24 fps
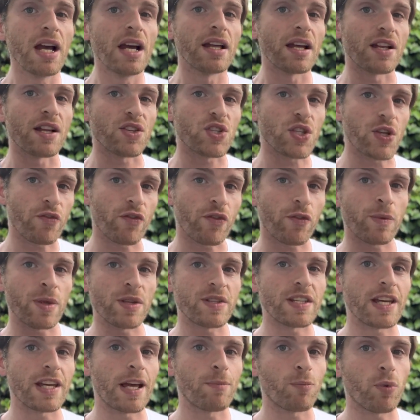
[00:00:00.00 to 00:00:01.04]
That's different from the
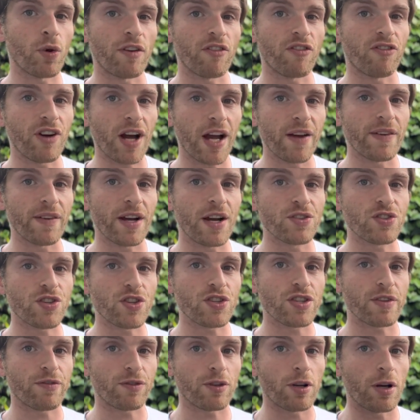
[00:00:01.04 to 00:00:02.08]
10.5
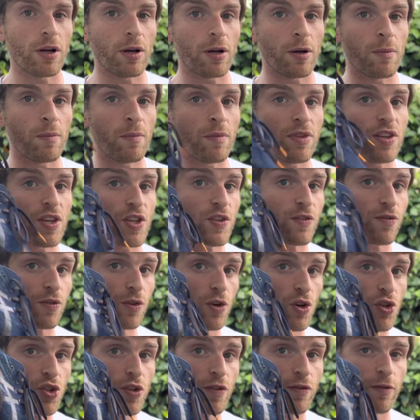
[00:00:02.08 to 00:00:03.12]
ounces that from this
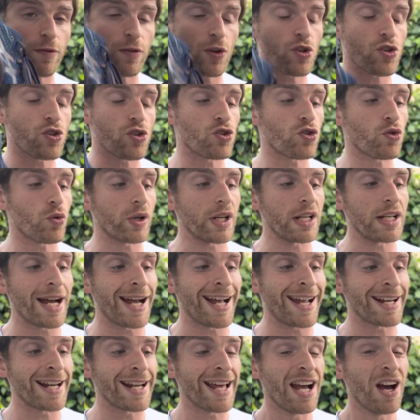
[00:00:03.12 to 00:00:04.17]
version, from version
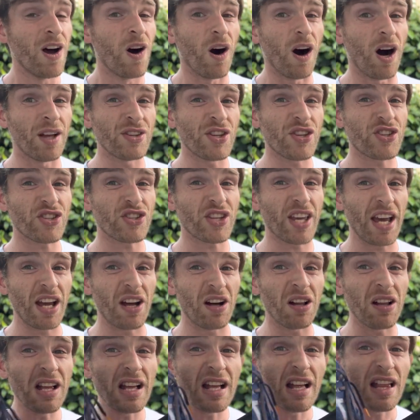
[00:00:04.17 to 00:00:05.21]
29. On the
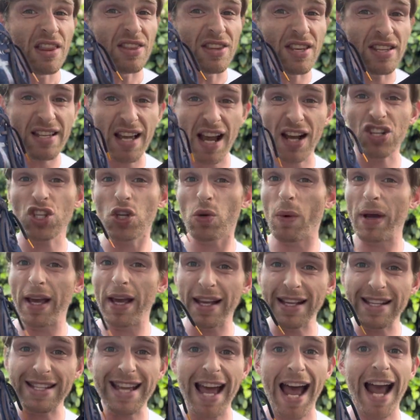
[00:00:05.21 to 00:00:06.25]
scale, these actually weigh
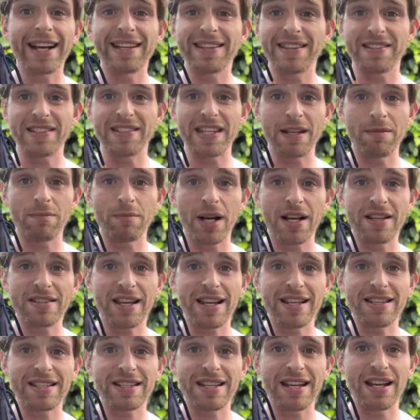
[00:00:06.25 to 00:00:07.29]
exactly the same, my
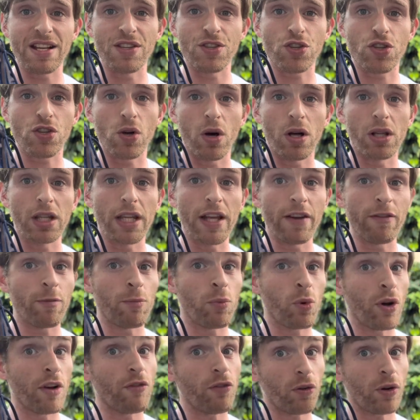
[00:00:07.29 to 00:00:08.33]
size 10. So
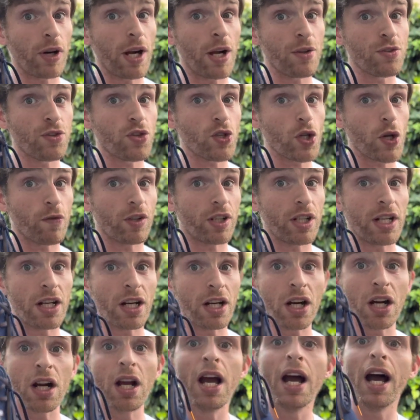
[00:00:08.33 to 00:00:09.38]
11.4 ounces over
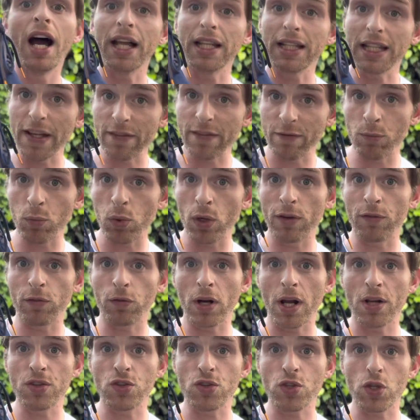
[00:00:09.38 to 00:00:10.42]
here,
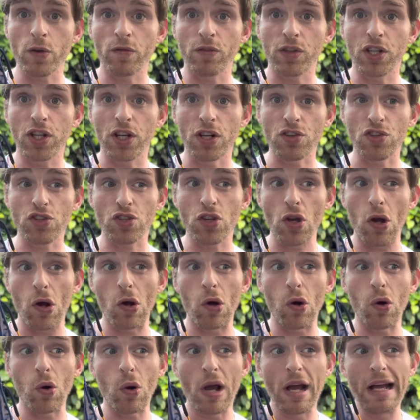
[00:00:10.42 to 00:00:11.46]
11.4 ounces over here.
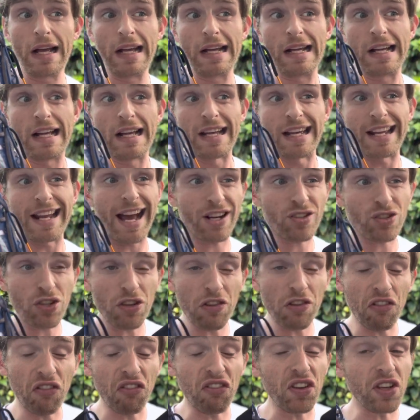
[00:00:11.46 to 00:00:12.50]
So it
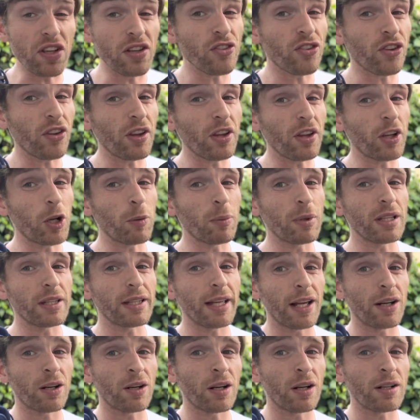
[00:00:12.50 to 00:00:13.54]
actually feels a little bit
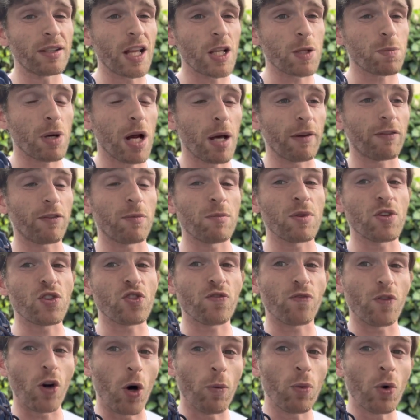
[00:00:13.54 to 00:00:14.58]
lighter, and that's probably from this
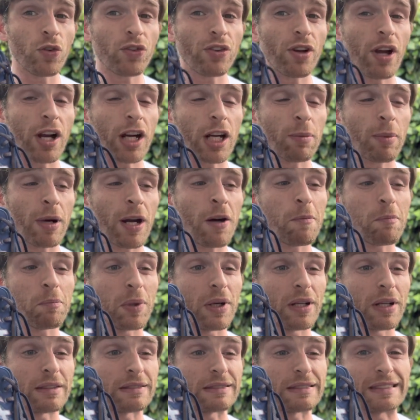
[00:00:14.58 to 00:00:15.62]
foam we'll talk about.
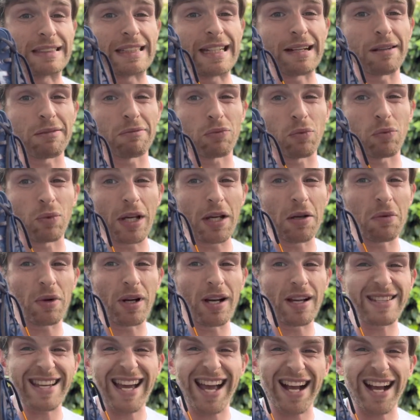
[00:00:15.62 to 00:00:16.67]
But yeah,
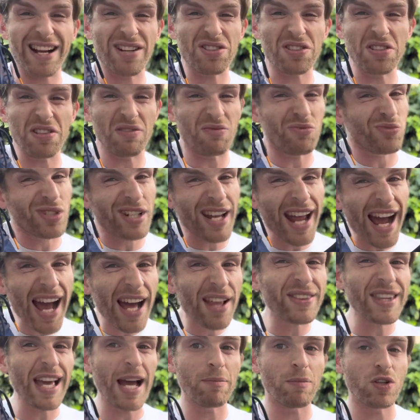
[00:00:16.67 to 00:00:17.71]
weight-wise, actually
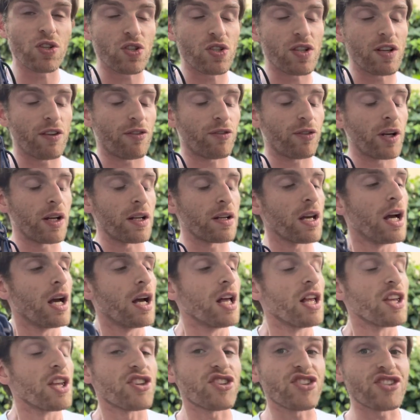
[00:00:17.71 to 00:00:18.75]
not that much different.
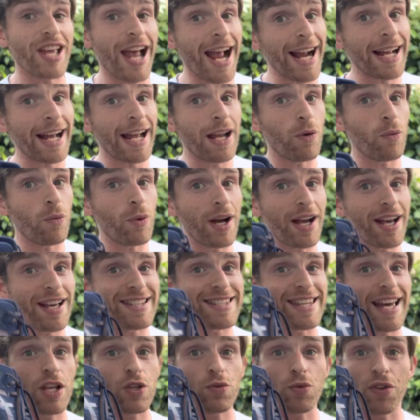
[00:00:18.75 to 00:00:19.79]
Stack height-wise,
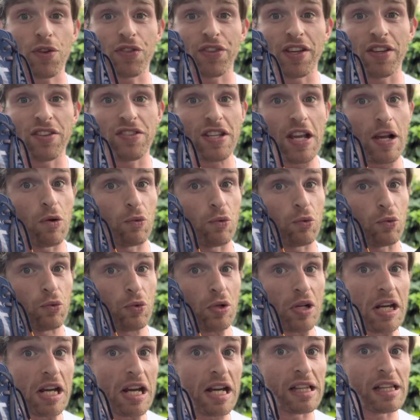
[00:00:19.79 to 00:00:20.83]
that is where things get
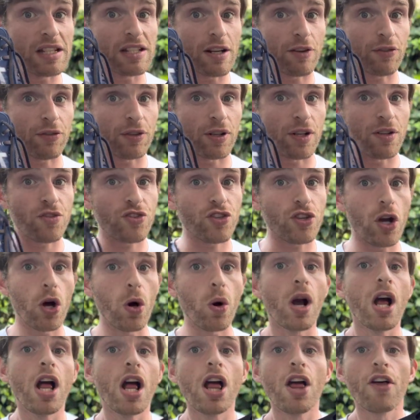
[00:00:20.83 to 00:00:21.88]
really different.
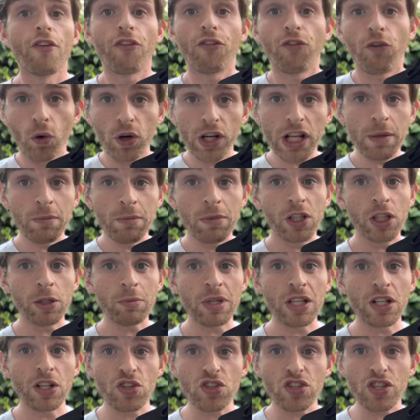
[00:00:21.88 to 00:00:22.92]
So 40
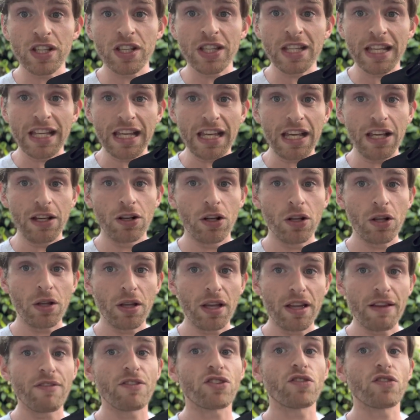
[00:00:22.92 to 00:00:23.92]
millimeters in the heel,